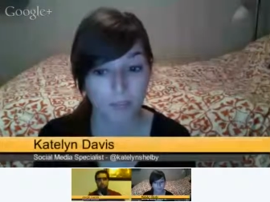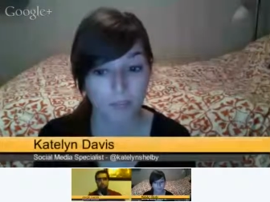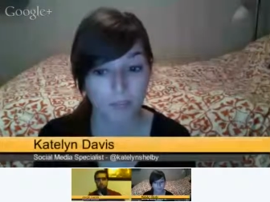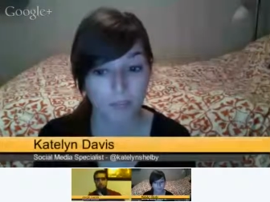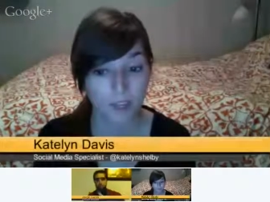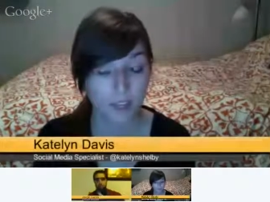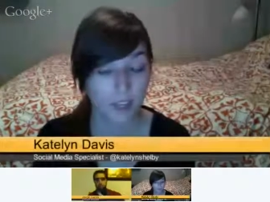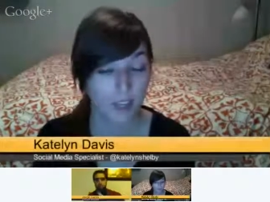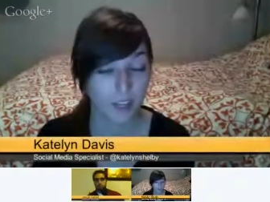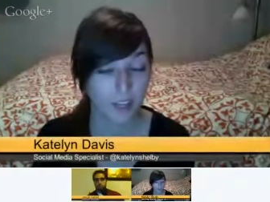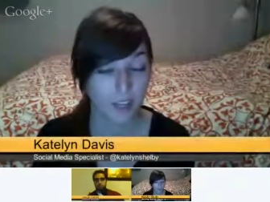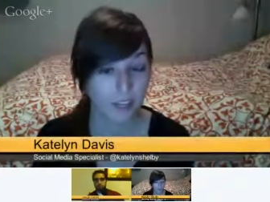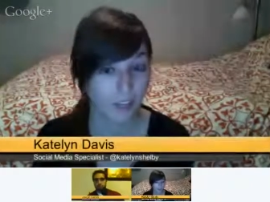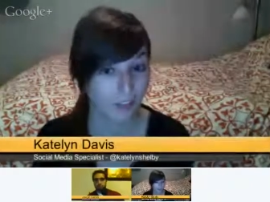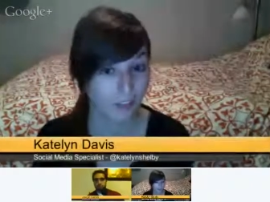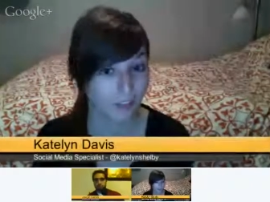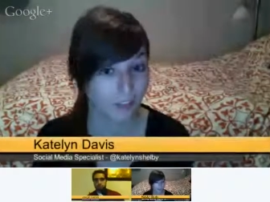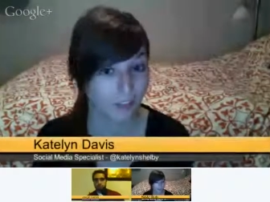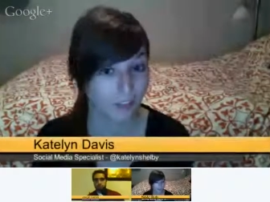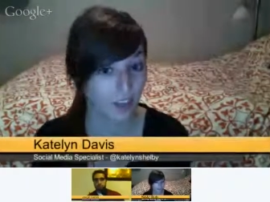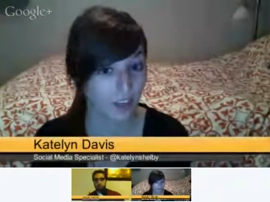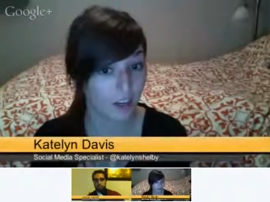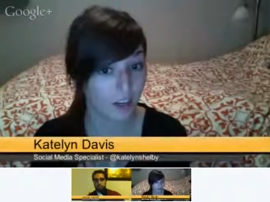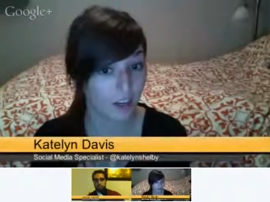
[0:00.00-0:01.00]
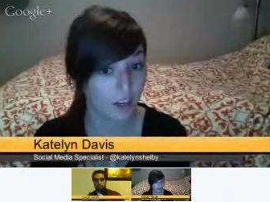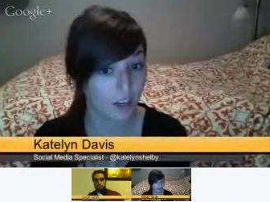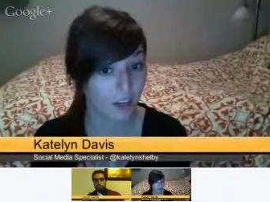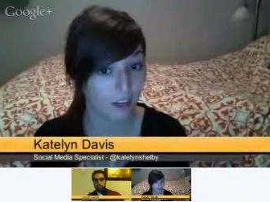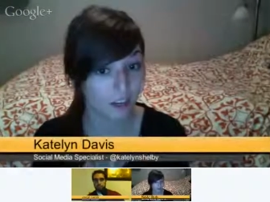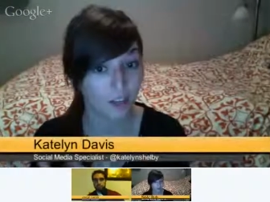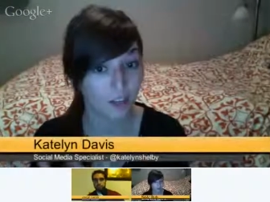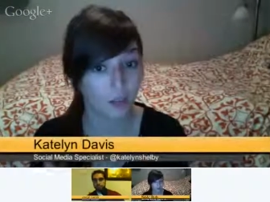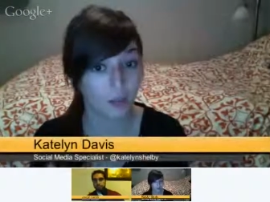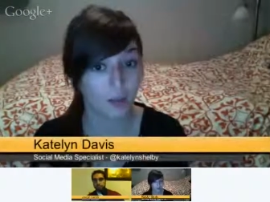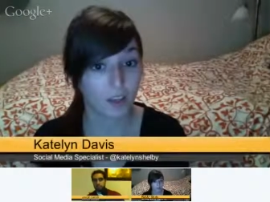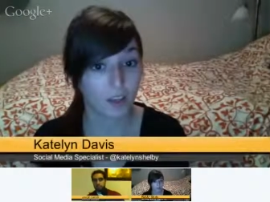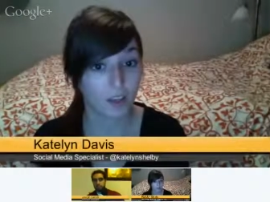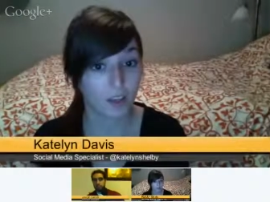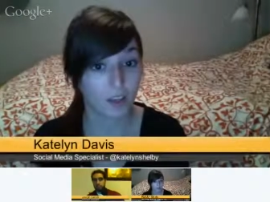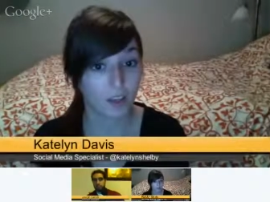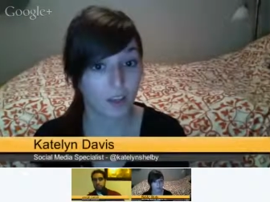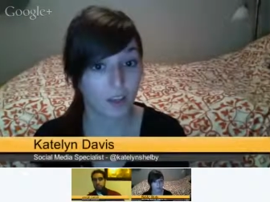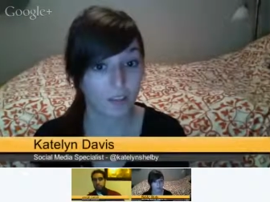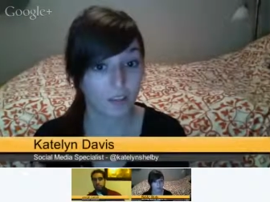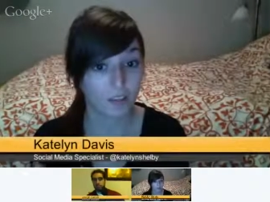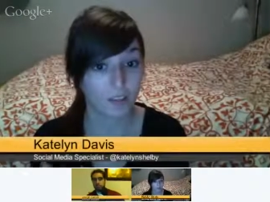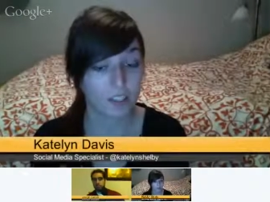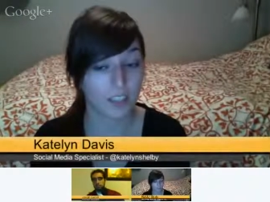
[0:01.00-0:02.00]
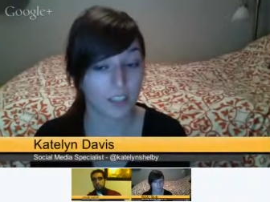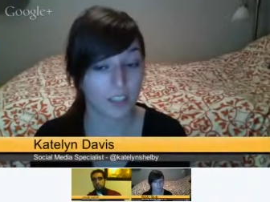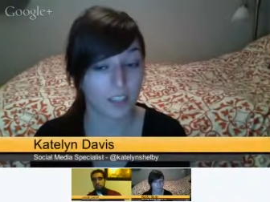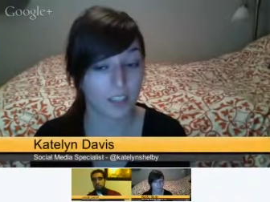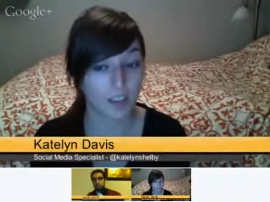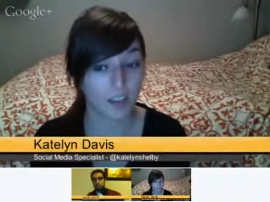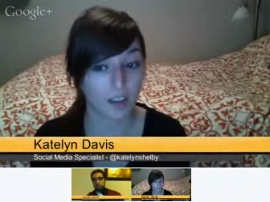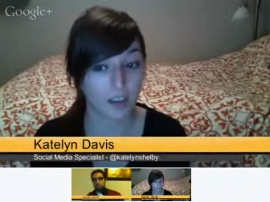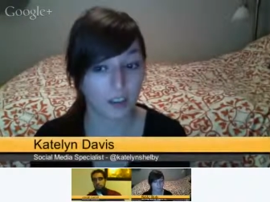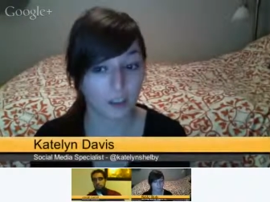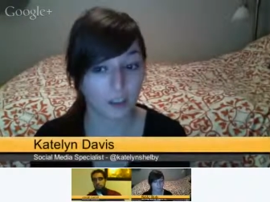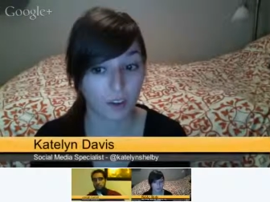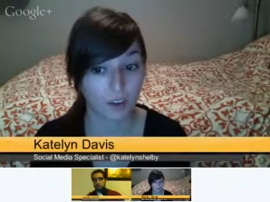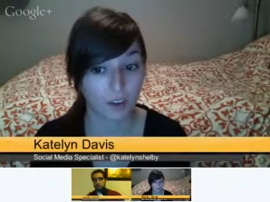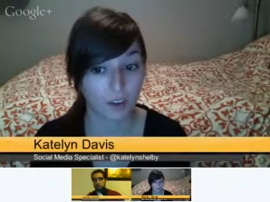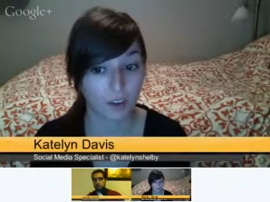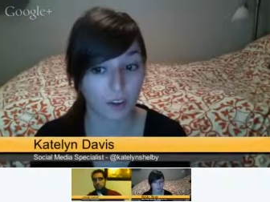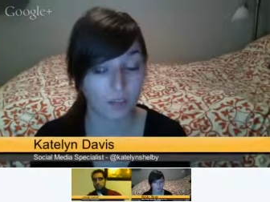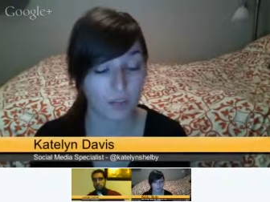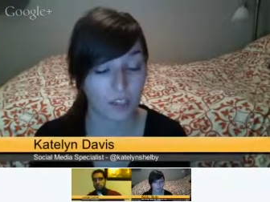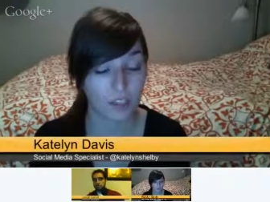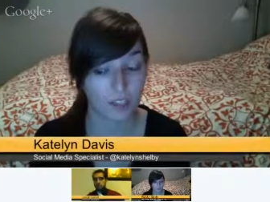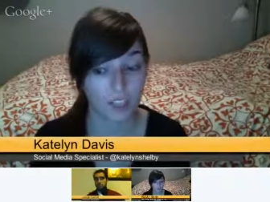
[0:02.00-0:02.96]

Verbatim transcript: and then you can get a little bit a different side of, of this